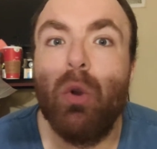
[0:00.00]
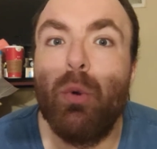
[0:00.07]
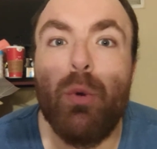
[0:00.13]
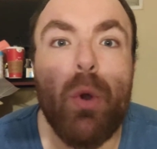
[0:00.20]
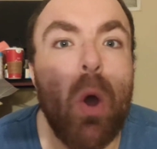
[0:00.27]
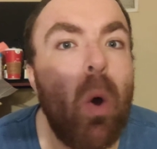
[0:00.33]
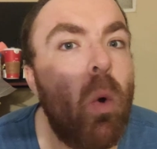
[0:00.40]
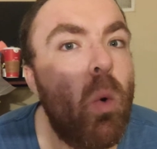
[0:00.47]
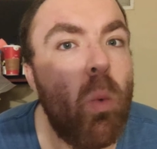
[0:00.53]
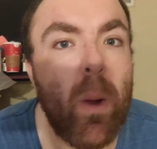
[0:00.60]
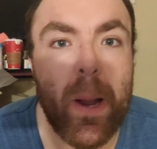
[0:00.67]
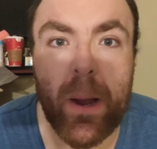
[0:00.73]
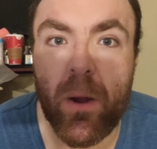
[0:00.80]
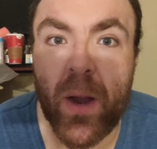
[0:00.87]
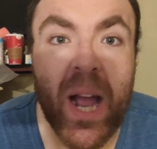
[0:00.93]

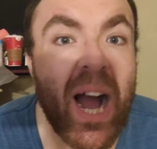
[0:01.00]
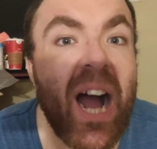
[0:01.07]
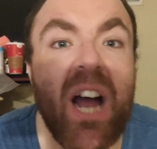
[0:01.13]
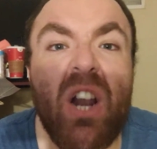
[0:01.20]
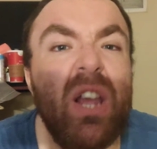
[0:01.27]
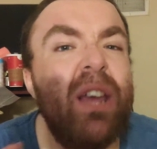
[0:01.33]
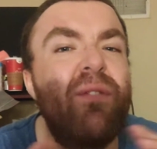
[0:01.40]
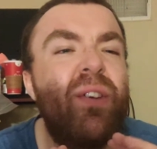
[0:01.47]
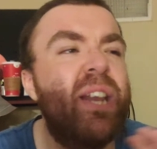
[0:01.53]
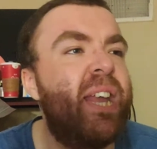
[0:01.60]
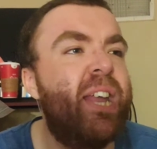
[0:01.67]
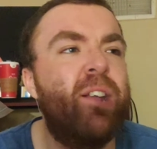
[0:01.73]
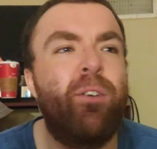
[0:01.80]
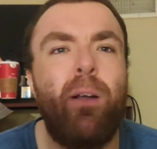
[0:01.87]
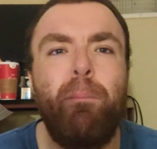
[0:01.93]
Nowhere. I don't even
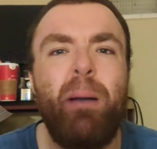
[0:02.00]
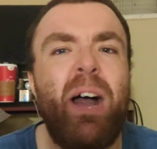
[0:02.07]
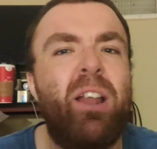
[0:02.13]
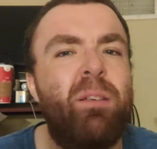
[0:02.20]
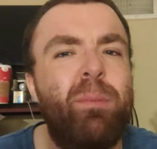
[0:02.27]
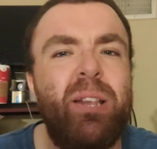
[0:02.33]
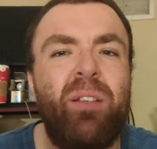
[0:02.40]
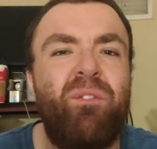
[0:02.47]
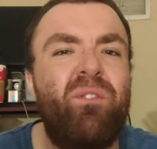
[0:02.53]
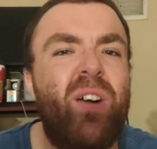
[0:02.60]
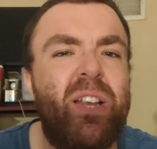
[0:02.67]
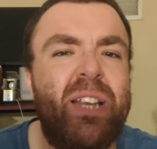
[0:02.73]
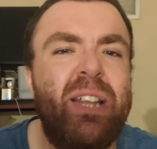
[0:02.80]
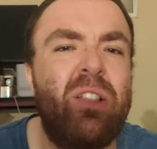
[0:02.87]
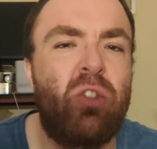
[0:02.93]
hear about him in the
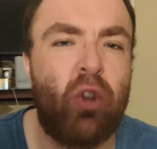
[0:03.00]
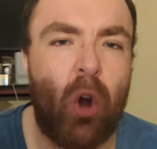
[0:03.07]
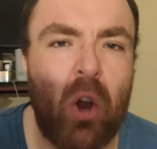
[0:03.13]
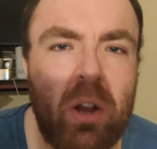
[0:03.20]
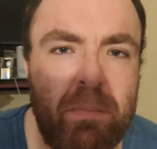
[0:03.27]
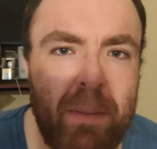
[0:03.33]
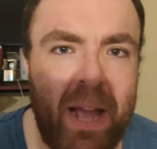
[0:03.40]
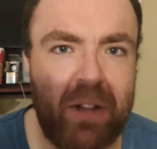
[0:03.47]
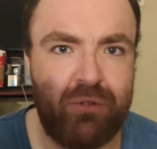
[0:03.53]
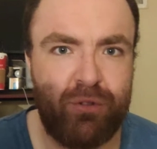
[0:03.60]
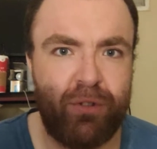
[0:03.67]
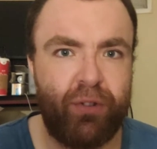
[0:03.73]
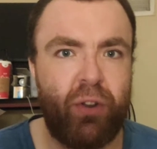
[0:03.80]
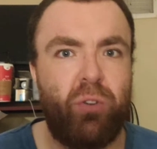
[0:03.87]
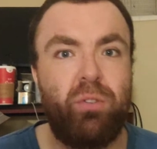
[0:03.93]
fucking dark match
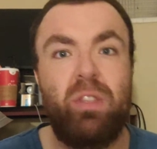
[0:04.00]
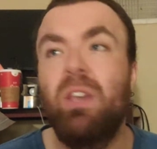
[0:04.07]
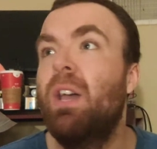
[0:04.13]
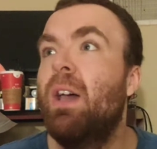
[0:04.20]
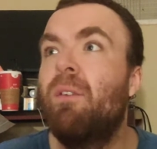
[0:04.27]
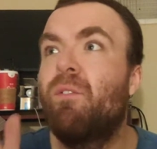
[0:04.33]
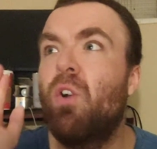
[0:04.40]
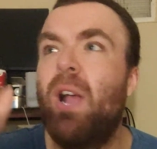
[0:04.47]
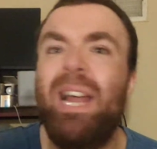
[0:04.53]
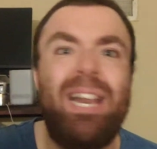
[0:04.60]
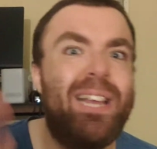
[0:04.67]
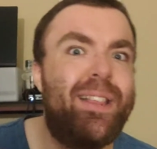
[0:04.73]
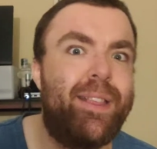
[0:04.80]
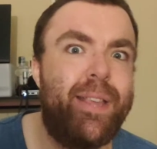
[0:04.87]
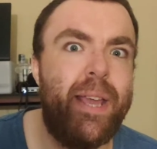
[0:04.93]
results for
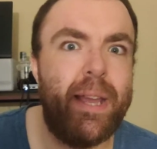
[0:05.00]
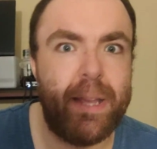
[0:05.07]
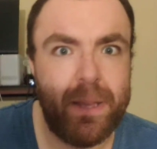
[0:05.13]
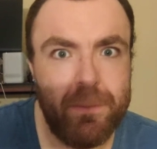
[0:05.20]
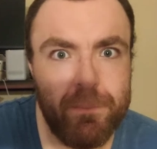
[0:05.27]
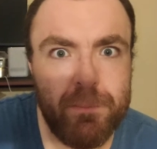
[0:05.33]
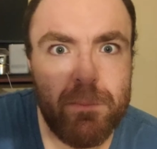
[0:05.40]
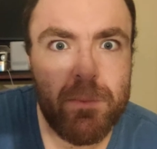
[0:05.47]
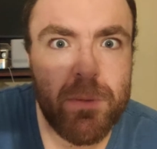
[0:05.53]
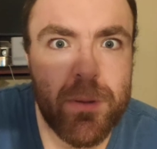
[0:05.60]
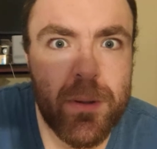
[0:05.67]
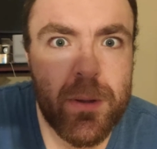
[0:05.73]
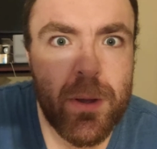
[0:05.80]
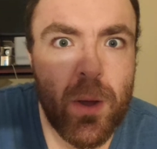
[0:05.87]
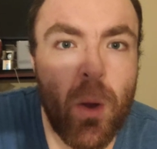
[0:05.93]
NXT.
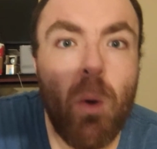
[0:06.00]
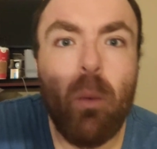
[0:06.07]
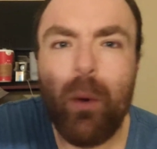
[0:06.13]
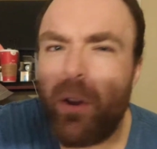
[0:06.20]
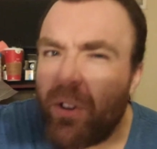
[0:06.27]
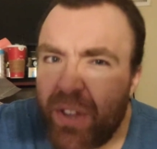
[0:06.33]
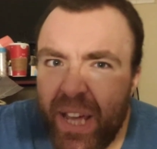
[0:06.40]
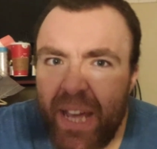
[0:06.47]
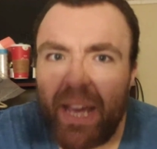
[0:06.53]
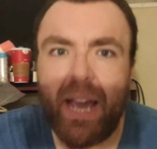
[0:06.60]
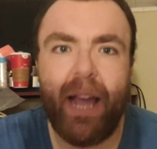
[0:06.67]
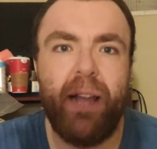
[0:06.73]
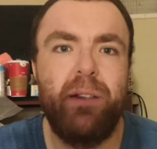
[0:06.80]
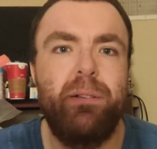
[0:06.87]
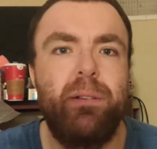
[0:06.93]
Where's he
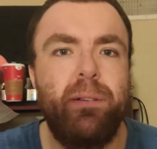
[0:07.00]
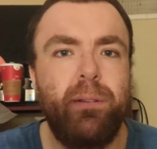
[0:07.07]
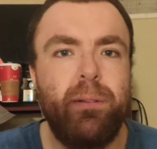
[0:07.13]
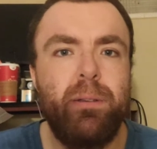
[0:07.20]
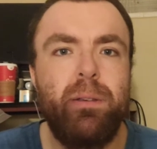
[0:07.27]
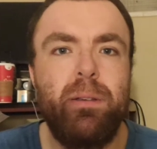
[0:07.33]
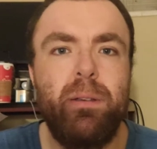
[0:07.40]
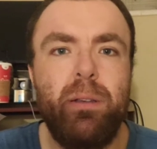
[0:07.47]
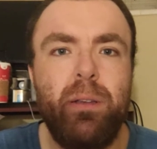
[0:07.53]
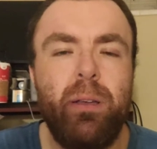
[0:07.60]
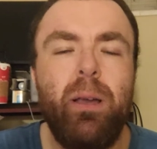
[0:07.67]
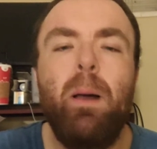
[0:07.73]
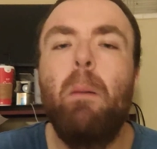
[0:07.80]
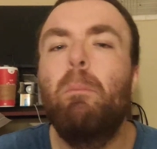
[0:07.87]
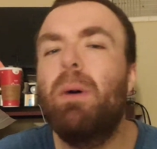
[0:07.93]
at?
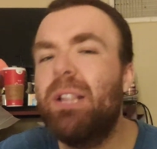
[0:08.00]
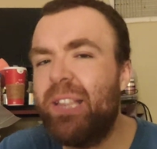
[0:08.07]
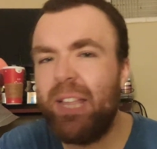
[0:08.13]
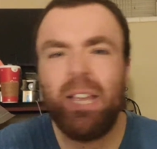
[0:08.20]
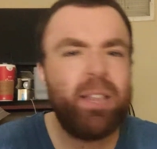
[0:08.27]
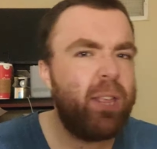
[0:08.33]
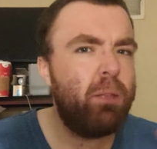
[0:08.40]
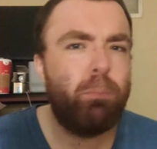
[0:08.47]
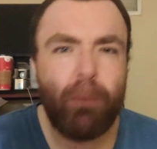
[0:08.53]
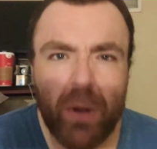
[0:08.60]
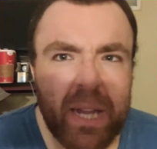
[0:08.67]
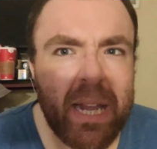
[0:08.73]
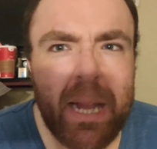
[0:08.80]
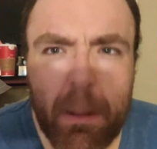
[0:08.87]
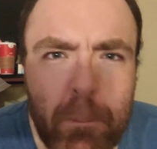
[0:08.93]
But this is
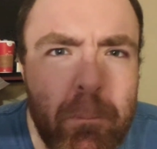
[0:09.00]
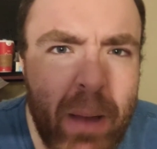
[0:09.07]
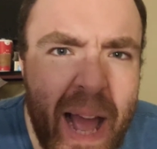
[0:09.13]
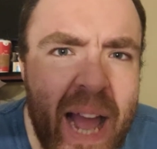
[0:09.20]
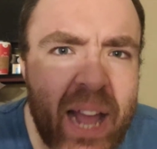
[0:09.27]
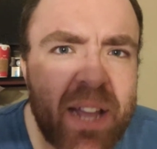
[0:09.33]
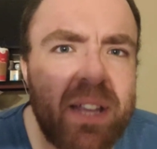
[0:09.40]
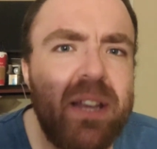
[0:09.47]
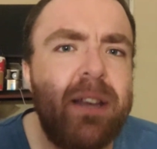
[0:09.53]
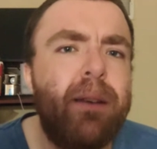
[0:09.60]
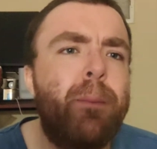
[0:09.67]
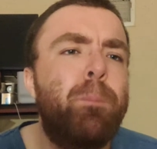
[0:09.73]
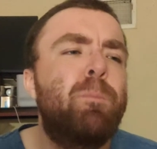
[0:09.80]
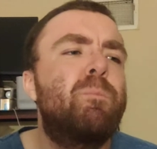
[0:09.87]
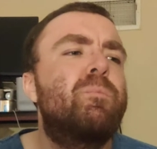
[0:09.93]
bringing it back
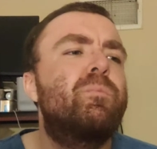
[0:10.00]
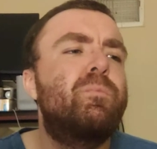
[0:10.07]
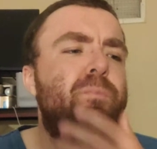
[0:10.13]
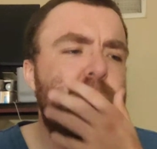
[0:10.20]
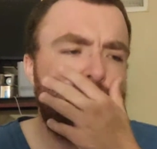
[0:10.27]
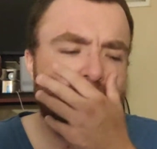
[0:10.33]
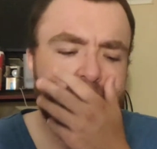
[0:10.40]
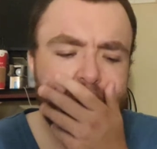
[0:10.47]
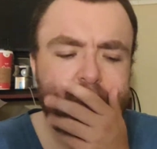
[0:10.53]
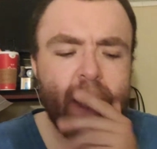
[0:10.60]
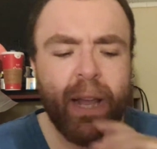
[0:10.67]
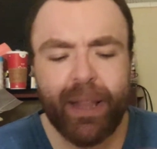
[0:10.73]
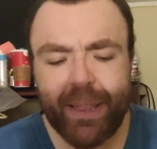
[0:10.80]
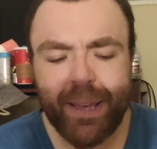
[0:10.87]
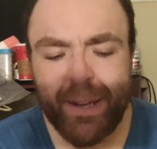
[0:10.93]

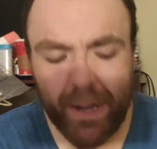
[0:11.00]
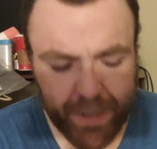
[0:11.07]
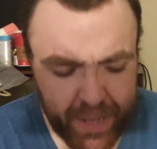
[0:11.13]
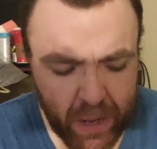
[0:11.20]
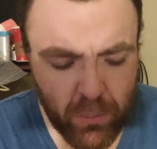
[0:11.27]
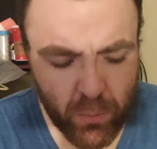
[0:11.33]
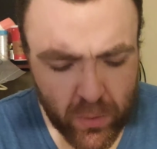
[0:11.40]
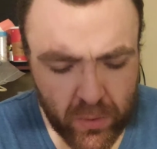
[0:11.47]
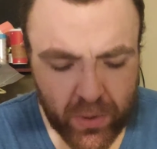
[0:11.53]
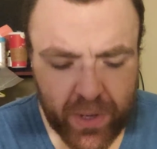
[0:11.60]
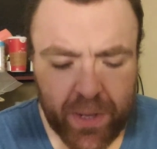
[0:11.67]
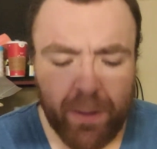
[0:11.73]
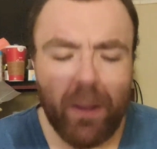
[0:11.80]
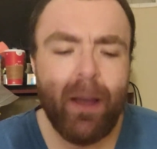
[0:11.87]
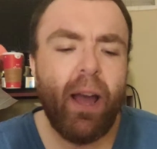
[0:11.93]
to the
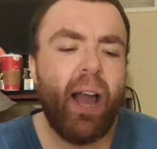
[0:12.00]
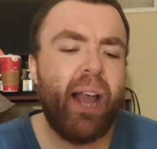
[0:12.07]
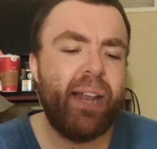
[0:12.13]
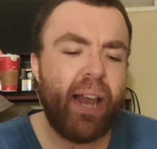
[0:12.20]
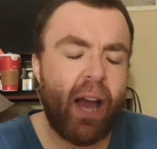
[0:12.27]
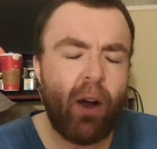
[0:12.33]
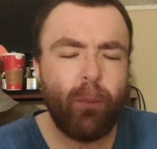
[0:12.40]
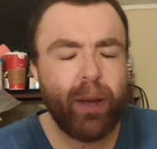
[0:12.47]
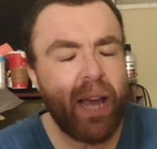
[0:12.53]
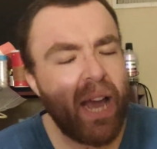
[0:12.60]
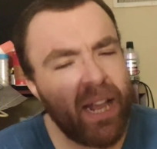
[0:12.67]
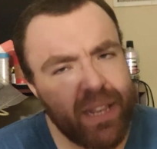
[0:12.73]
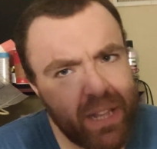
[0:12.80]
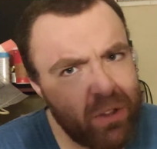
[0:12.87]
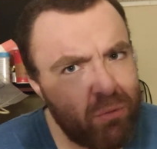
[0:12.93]
network and how we
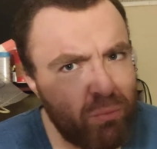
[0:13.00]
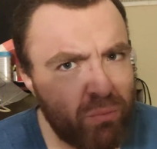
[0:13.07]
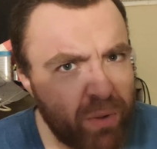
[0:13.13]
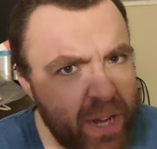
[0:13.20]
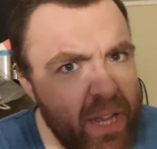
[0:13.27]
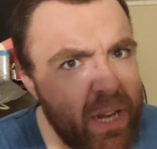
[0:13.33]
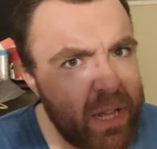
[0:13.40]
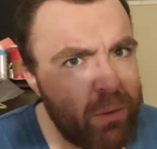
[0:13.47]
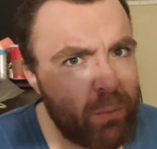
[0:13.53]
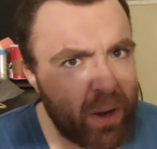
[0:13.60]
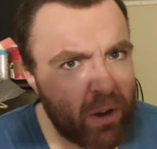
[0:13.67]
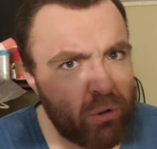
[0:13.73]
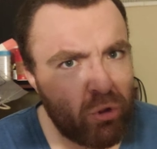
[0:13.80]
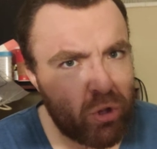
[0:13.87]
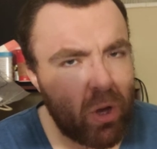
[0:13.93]
had these really
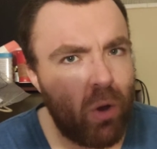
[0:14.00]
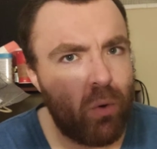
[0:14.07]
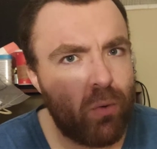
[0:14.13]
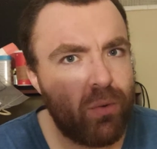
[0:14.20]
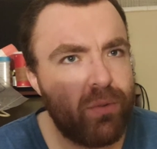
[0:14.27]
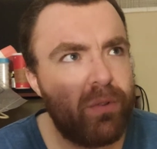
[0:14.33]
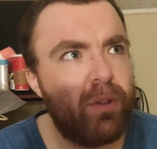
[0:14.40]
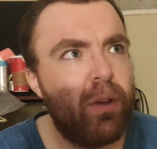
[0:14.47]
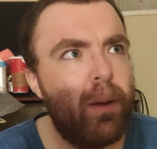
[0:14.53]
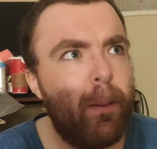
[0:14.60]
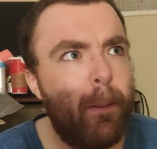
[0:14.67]
rare shows.